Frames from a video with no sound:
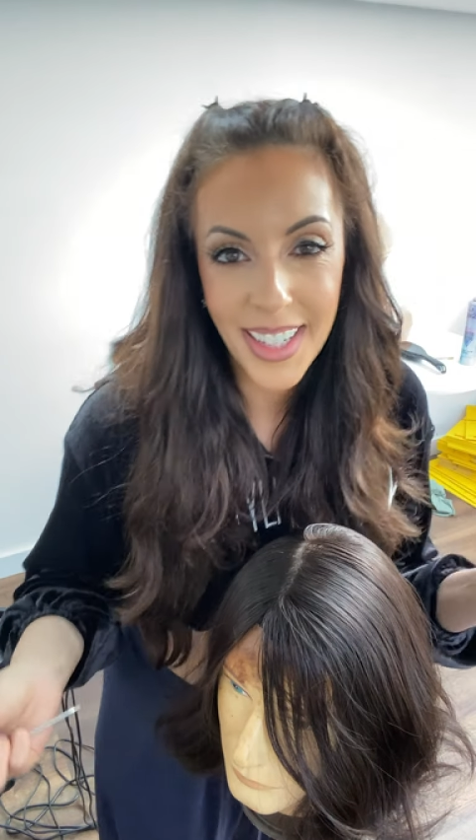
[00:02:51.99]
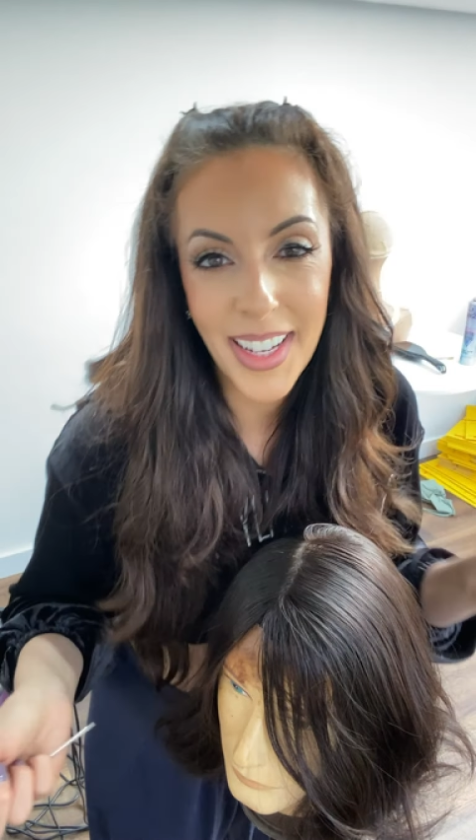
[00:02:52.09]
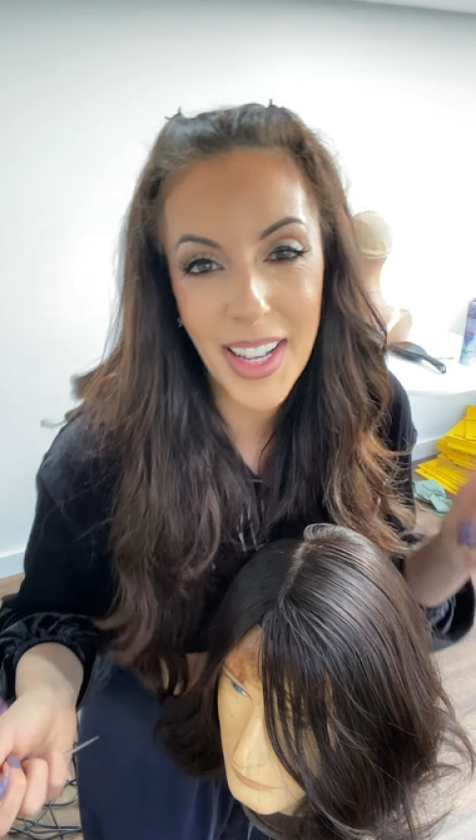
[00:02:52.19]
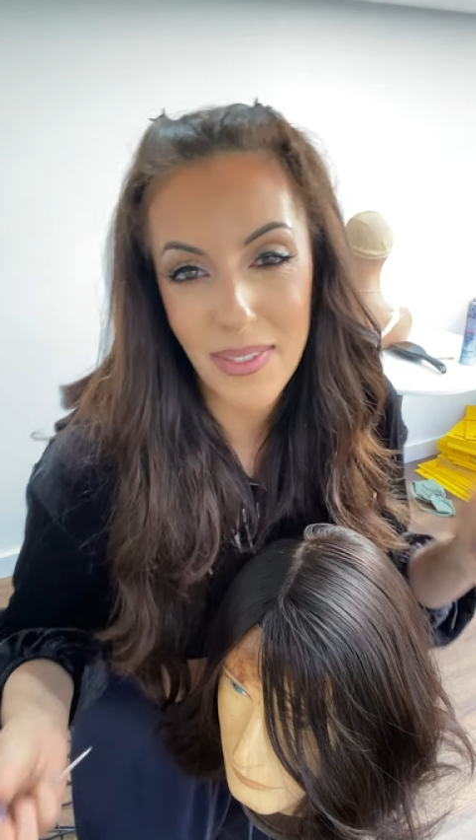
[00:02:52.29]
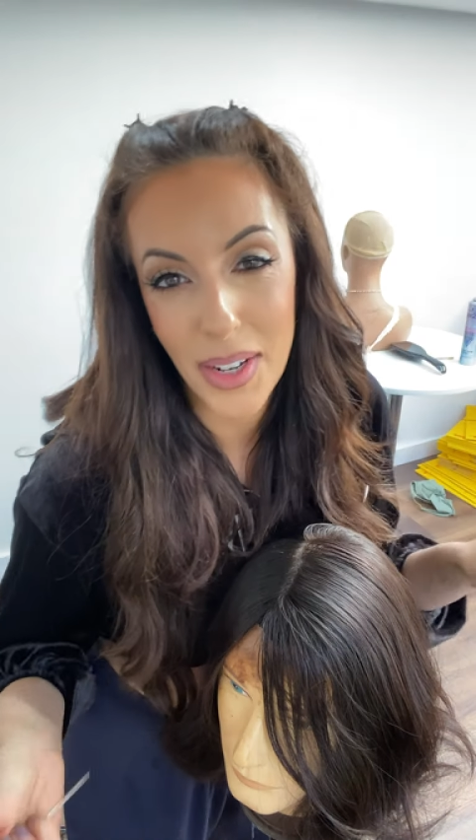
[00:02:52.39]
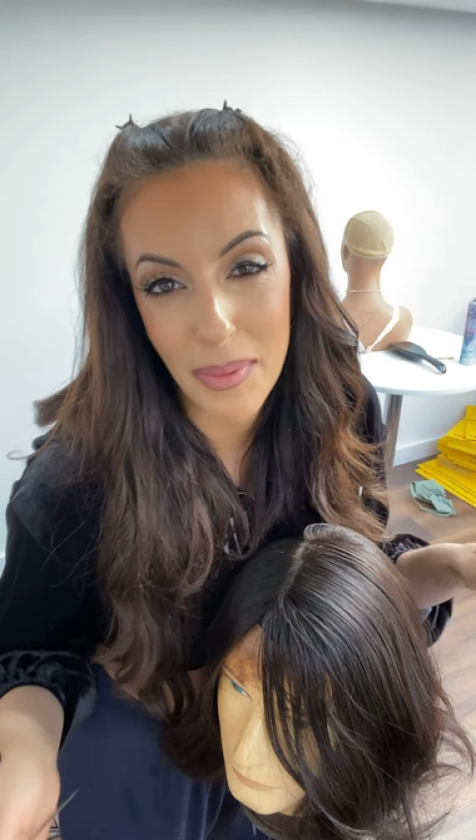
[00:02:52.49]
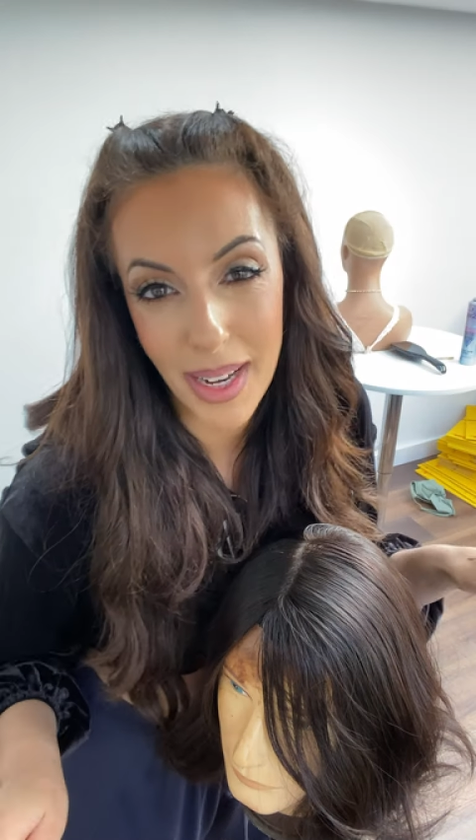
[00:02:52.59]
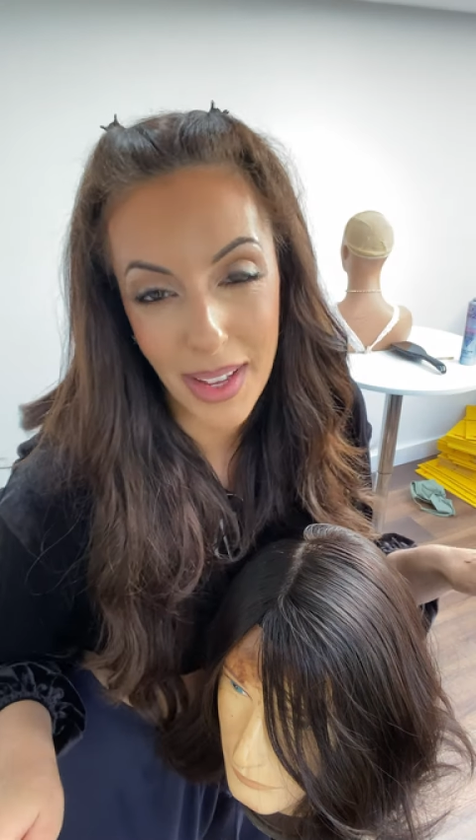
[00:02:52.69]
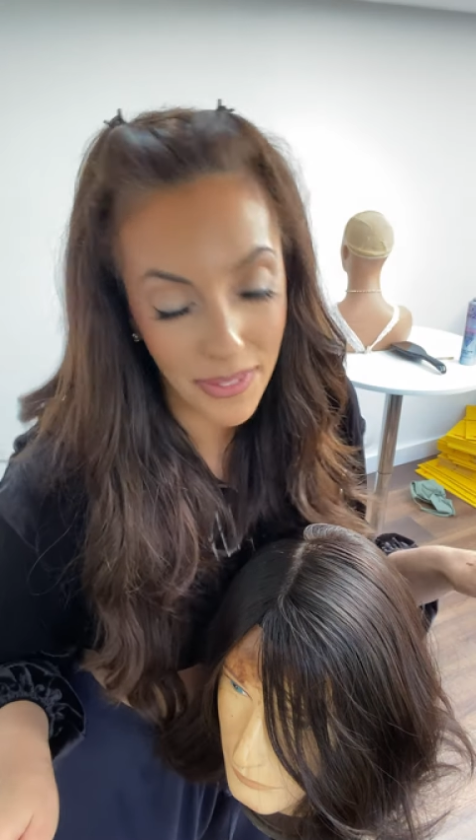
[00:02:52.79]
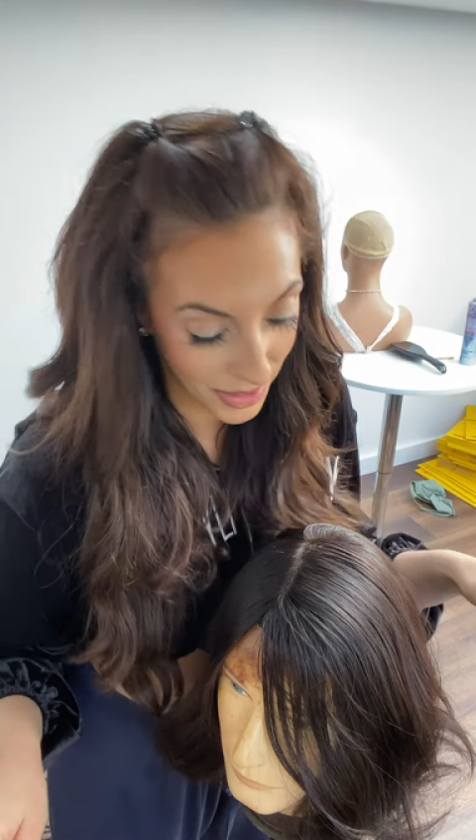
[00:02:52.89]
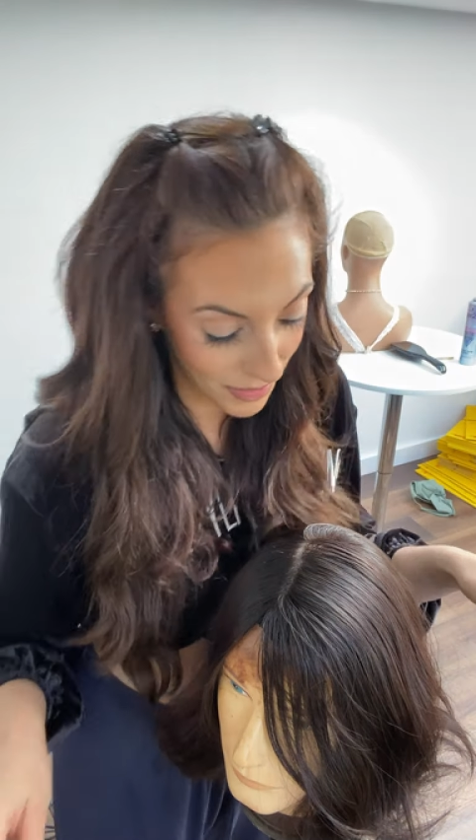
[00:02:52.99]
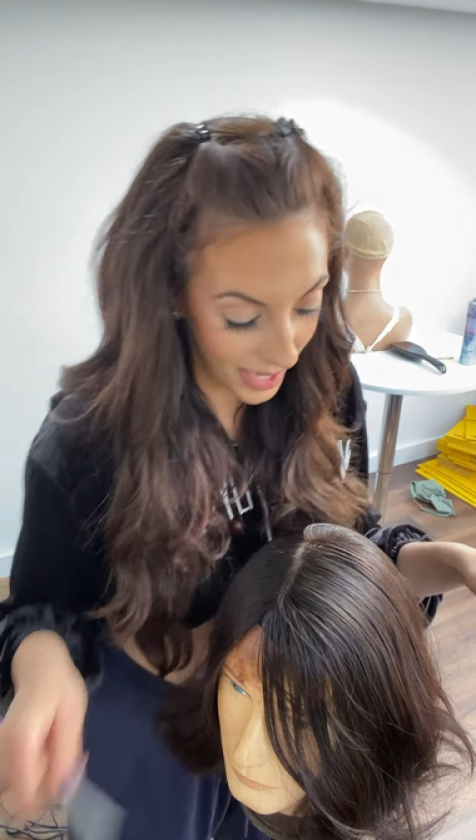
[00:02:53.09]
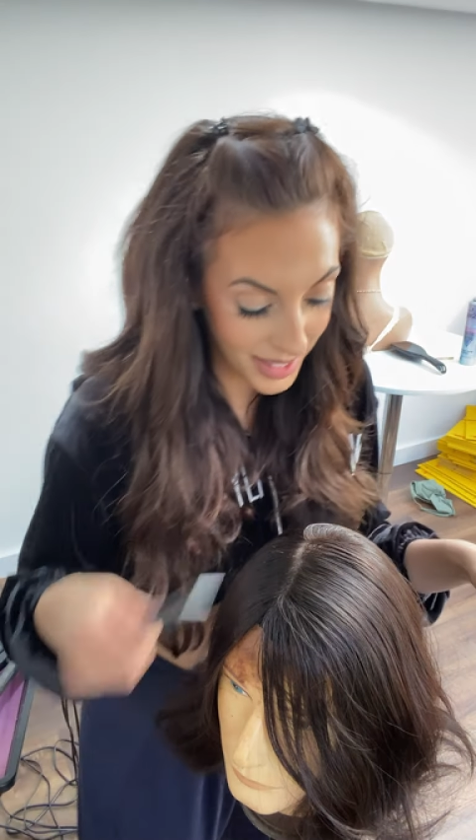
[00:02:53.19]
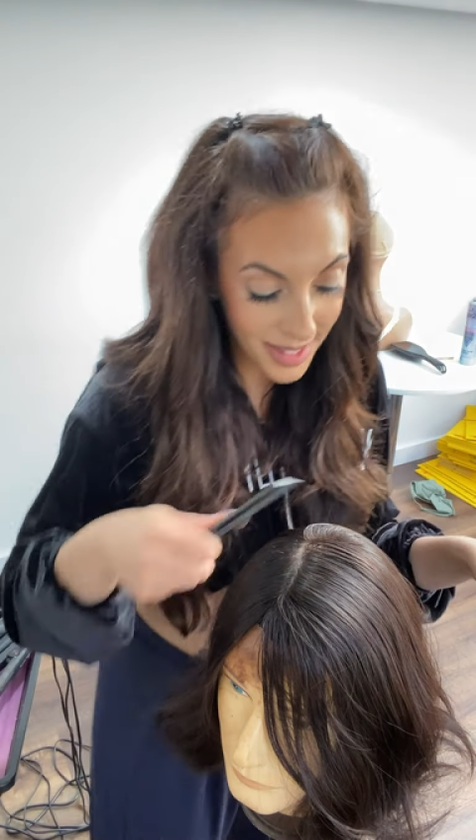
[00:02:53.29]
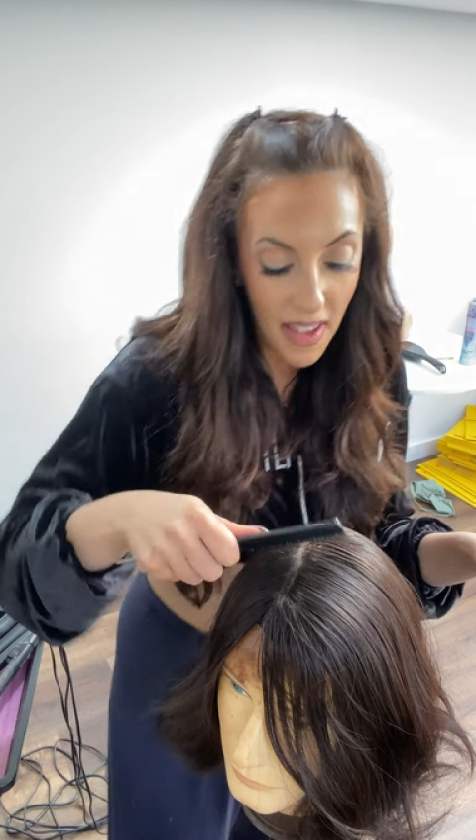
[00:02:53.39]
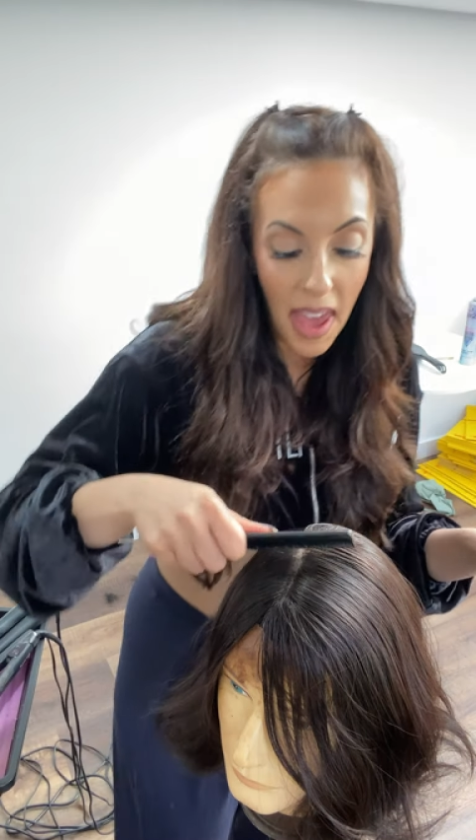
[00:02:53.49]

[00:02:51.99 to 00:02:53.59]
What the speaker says: I never know my left and right.